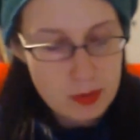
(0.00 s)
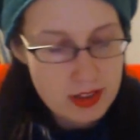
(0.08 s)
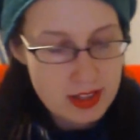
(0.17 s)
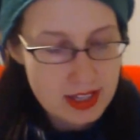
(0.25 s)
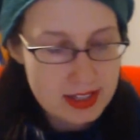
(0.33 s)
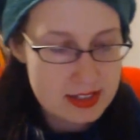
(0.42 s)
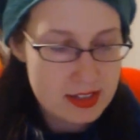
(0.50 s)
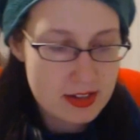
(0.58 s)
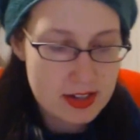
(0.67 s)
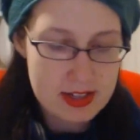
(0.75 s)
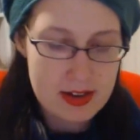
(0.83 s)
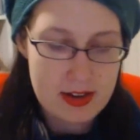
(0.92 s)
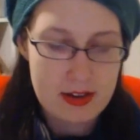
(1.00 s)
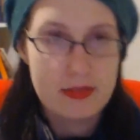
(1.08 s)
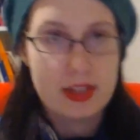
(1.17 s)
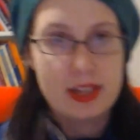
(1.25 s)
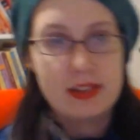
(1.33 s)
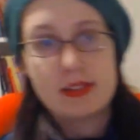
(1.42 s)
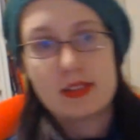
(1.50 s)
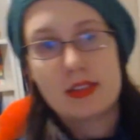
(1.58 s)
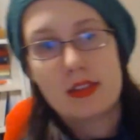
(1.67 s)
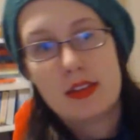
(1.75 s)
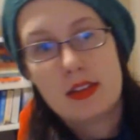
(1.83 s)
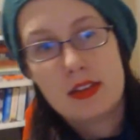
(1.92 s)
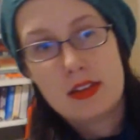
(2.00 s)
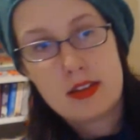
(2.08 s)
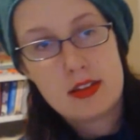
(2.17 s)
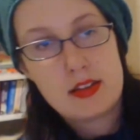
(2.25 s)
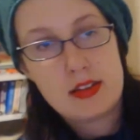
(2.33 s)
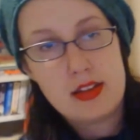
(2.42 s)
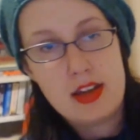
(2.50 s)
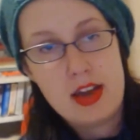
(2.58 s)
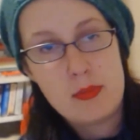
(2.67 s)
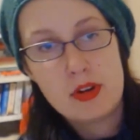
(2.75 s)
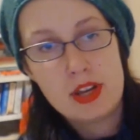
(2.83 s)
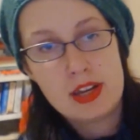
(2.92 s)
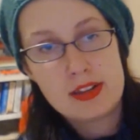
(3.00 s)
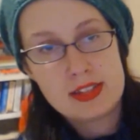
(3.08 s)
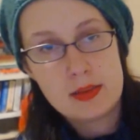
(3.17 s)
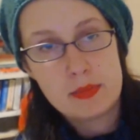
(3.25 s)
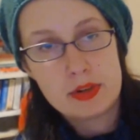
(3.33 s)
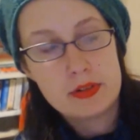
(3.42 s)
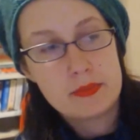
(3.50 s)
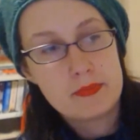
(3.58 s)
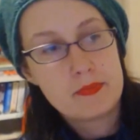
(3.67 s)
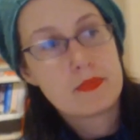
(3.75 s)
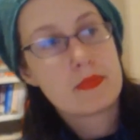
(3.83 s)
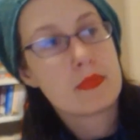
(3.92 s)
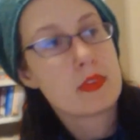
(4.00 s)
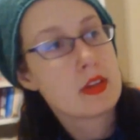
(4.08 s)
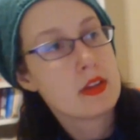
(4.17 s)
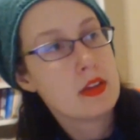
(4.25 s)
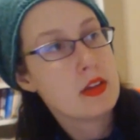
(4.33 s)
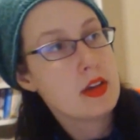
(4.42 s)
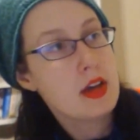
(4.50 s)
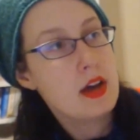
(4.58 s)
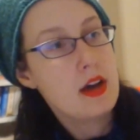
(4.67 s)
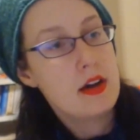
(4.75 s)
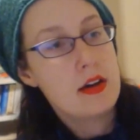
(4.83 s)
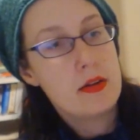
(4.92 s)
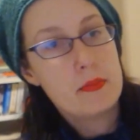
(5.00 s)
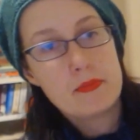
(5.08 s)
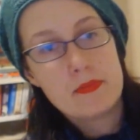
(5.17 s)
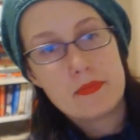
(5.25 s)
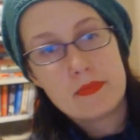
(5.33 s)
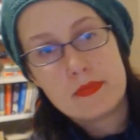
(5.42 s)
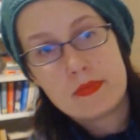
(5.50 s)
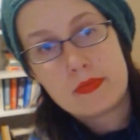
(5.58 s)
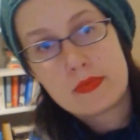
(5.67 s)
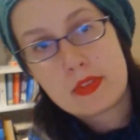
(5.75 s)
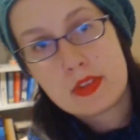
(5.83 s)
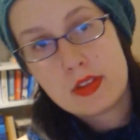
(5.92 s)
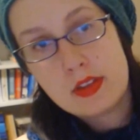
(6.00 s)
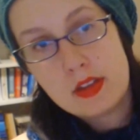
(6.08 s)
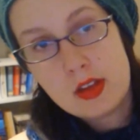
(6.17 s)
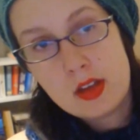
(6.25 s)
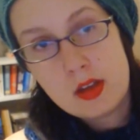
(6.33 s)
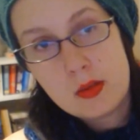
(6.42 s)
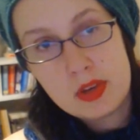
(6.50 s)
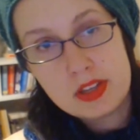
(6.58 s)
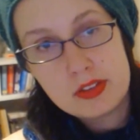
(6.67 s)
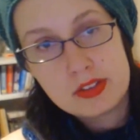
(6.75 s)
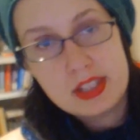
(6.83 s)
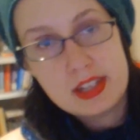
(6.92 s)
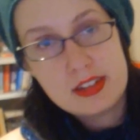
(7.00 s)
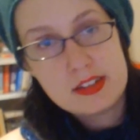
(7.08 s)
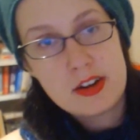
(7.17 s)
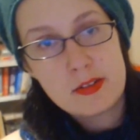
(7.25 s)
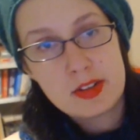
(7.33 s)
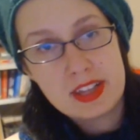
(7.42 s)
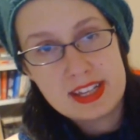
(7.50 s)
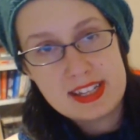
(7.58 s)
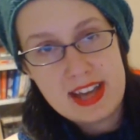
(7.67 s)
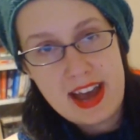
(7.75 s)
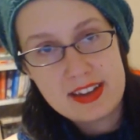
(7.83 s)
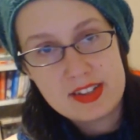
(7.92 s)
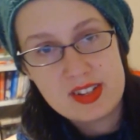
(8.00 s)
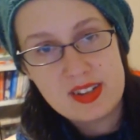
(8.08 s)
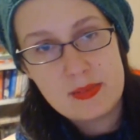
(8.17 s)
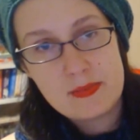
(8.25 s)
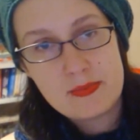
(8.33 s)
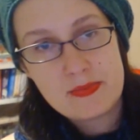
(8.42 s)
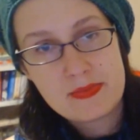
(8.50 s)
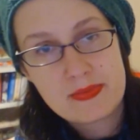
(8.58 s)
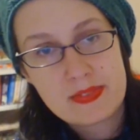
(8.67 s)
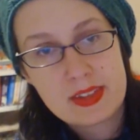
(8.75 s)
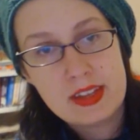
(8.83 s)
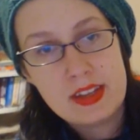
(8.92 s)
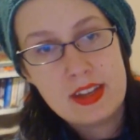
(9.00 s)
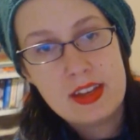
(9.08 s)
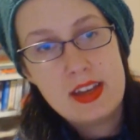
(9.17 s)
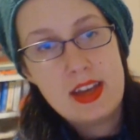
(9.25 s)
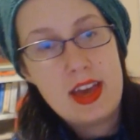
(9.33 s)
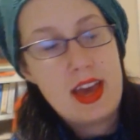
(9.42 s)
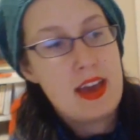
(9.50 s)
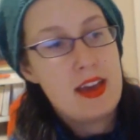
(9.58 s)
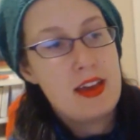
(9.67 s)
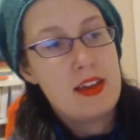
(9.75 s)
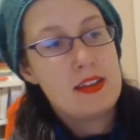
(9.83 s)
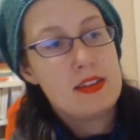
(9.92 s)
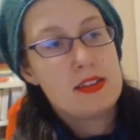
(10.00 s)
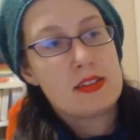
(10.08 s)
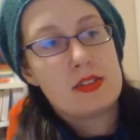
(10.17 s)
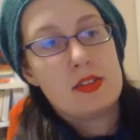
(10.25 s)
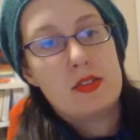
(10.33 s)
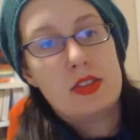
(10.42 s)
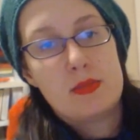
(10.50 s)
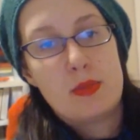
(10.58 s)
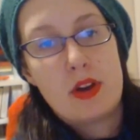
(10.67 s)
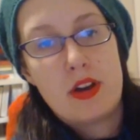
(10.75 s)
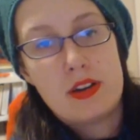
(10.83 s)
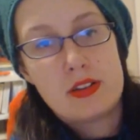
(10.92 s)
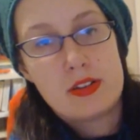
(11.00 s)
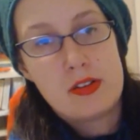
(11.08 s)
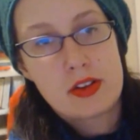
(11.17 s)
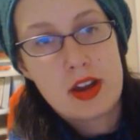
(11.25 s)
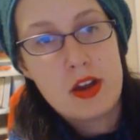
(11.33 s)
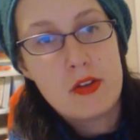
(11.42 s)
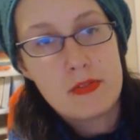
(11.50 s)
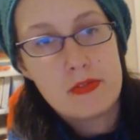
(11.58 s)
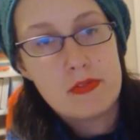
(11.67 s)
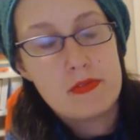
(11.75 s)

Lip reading: the one thing that's not done is I put in a zipper. But you'll see it is not really attached. And so this part is all kind of